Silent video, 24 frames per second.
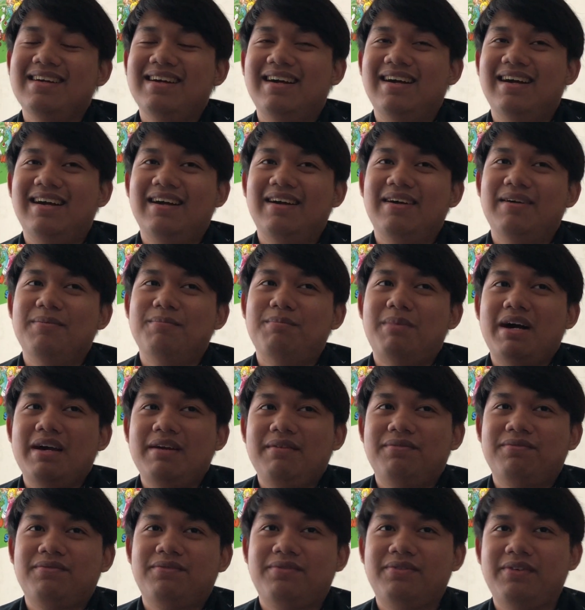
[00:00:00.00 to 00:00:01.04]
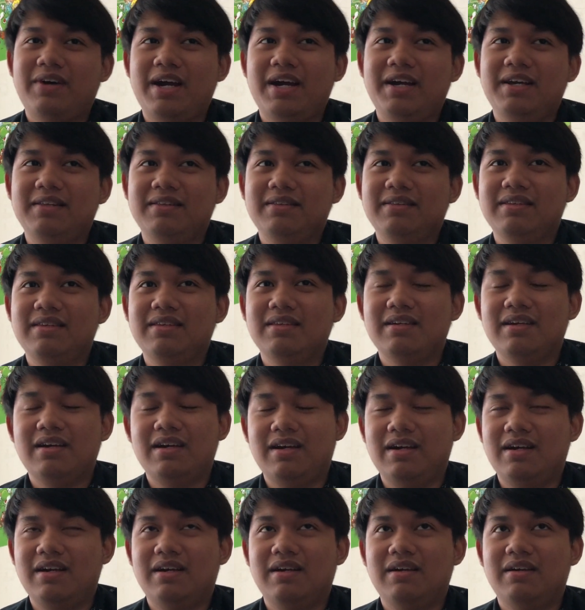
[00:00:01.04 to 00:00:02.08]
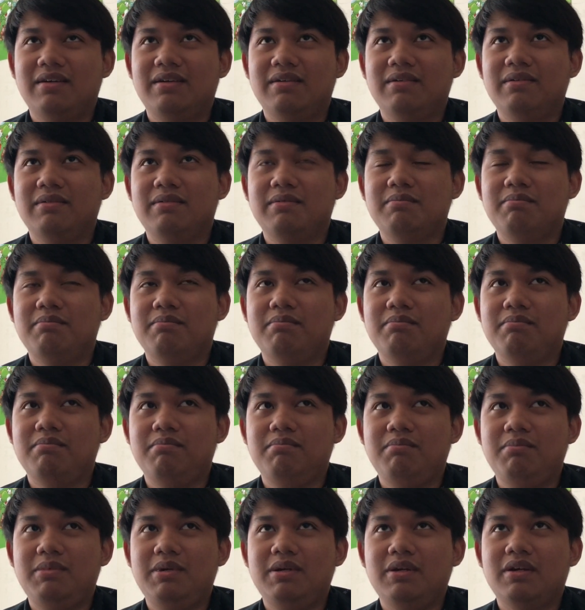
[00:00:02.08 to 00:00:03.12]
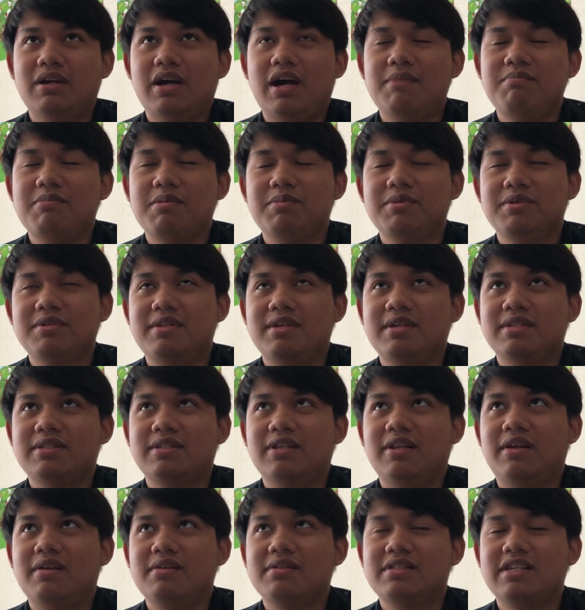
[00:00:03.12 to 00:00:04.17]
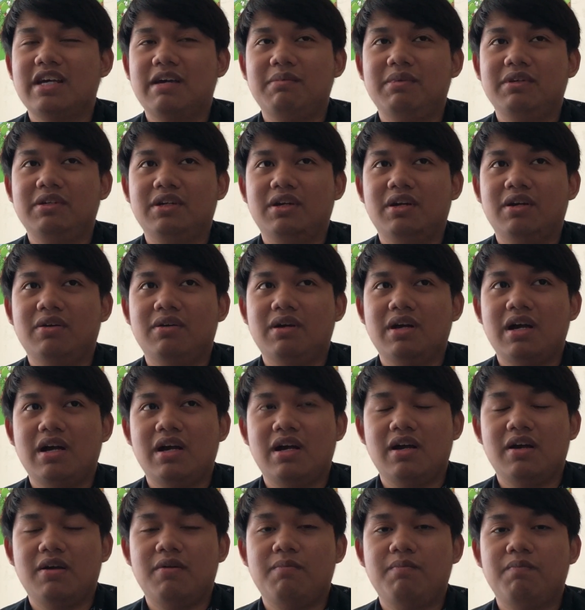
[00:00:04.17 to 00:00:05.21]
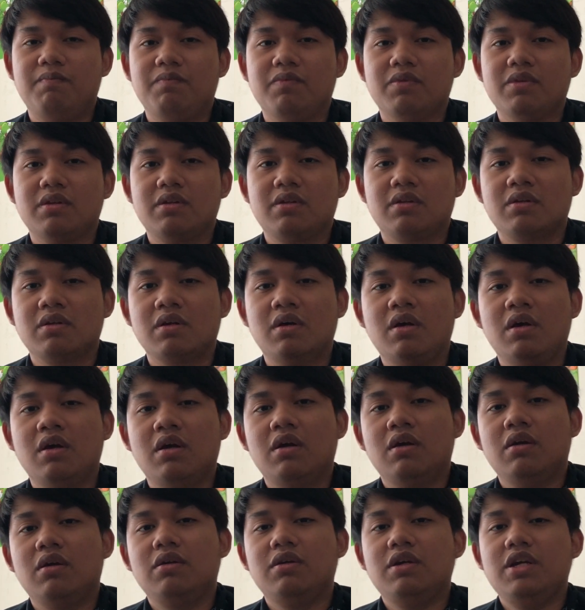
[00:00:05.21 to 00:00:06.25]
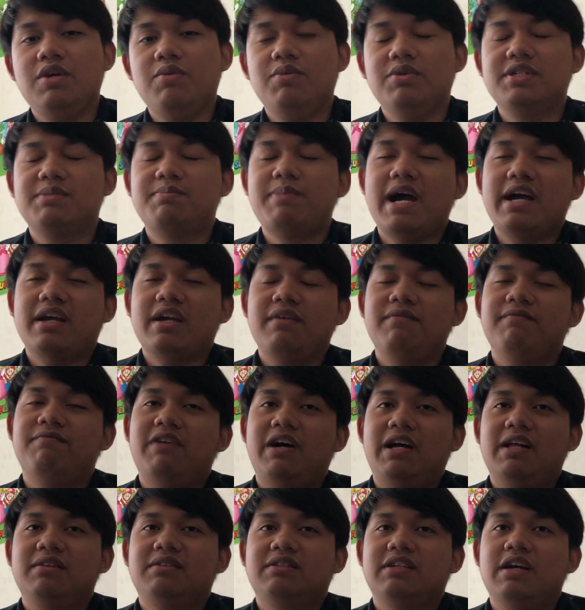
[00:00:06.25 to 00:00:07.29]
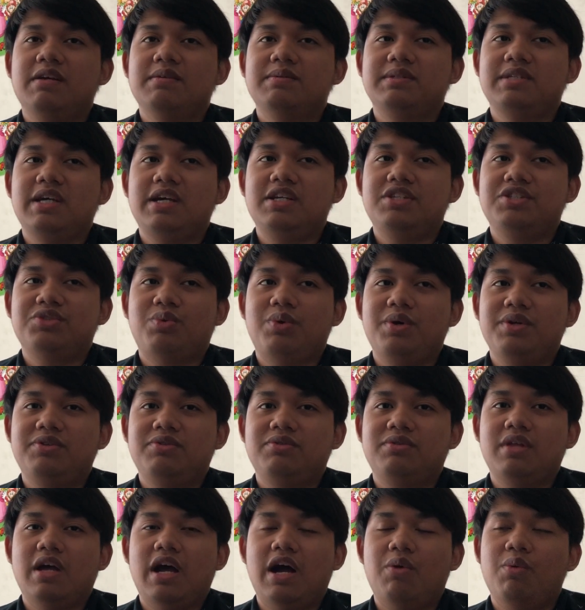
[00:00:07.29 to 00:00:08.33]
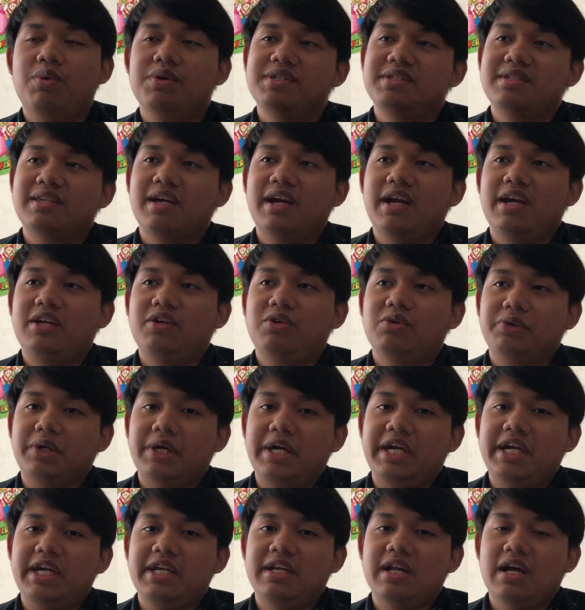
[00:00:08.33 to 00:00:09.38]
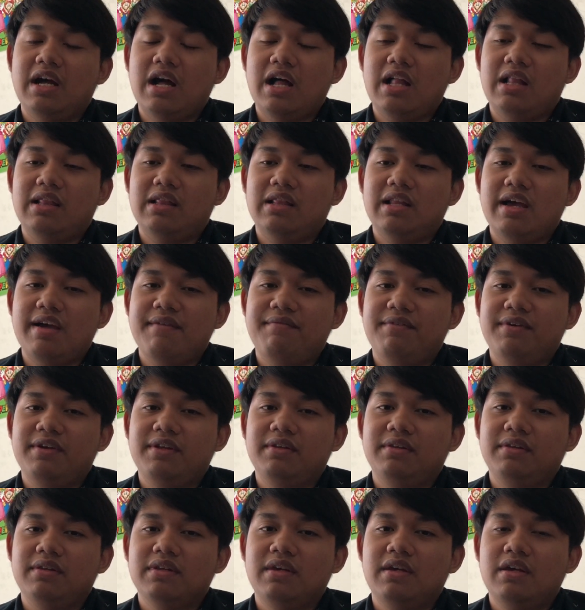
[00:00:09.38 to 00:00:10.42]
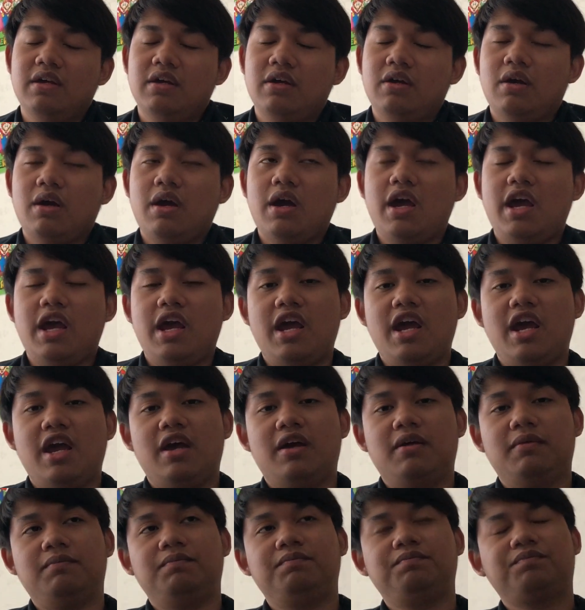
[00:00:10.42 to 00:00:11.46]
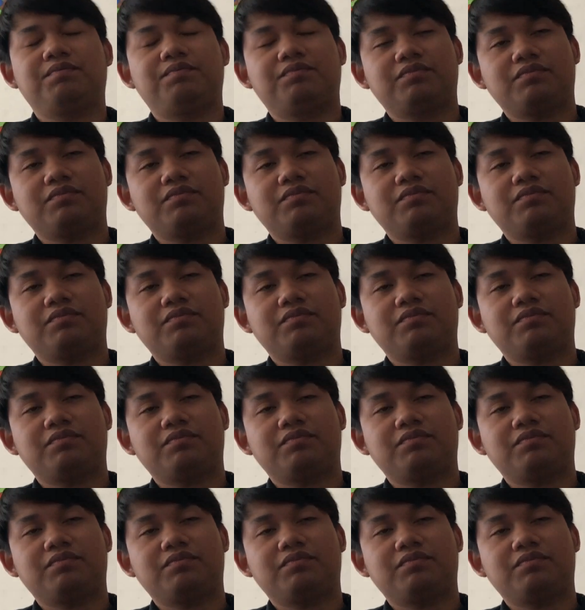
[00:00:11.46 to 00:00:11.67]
uh, my friend, um, I remember this a long time ago. Um, it was back in Valentine's Day, 20, I was like grade 11 and